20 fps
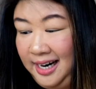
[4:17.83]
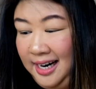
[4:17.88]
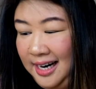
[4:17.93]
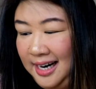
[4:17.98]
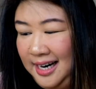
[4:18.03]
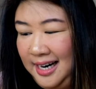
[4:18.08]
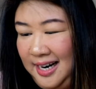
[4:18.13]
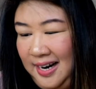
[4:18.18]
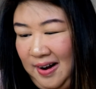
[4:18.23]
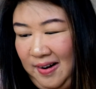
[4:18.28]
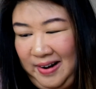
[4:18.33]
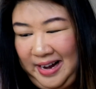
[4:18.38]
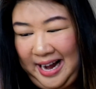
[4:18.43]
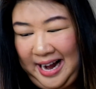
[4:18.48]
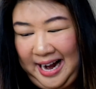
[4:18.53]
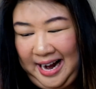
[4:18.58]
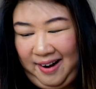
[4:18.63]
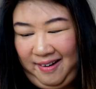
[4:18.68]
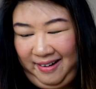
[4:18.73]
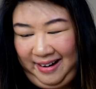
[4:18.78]

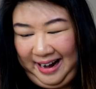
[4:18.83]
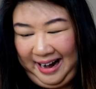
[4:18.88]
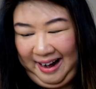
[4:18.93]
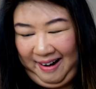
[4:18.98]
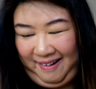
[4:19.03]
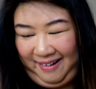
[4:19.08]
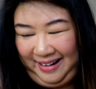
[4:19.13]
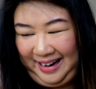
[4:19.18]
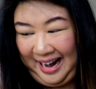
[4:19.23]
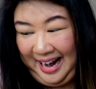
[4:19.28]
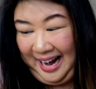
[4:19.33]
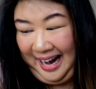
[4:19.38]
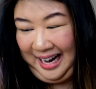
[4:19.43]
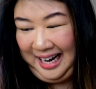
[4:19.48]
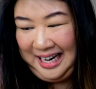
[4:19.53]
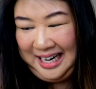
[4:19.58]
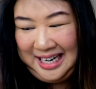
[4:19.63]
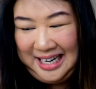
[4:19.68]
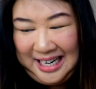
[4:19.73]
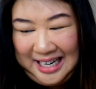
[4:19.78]
Bizarre. Look at
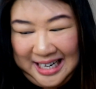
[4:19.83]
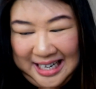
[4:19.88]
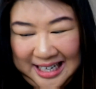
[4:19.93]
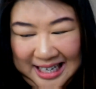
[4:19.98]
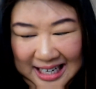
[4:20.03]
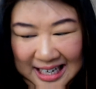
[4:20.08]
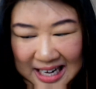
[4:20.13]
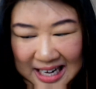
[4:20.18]
that.